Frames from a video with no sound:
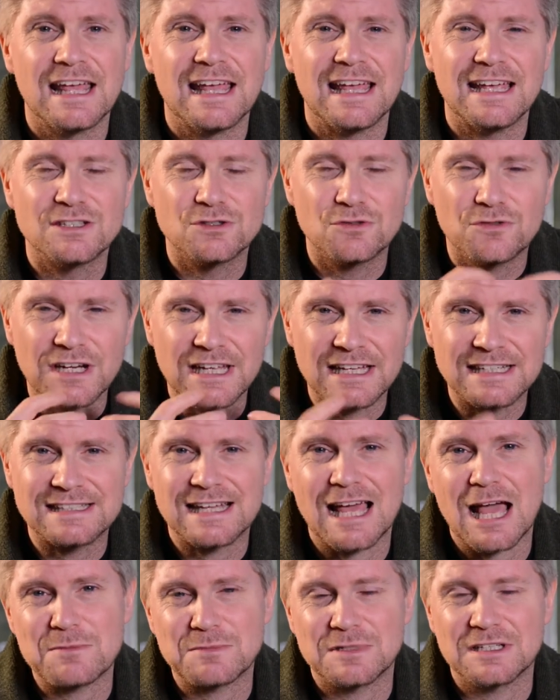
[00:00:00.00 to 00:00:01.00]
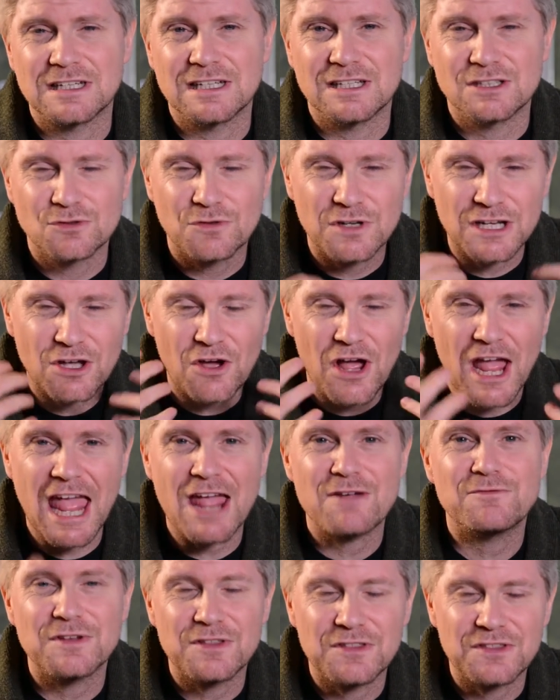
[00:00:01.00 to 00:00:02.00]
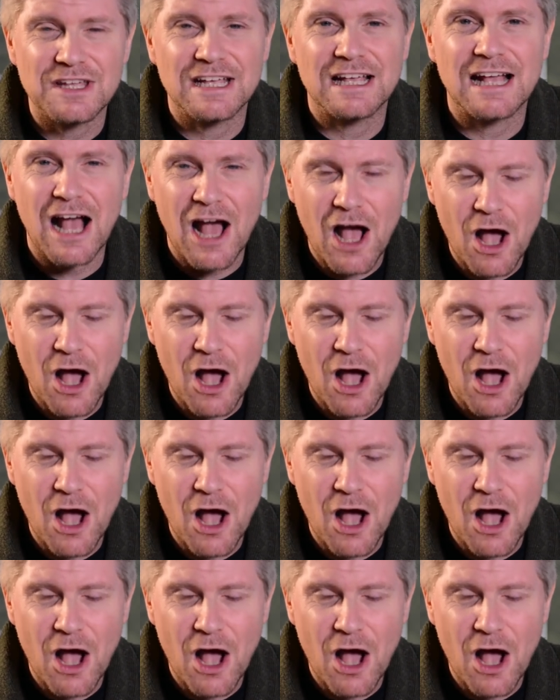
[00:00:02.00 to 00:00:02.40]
he's already adapted it, he's already got everything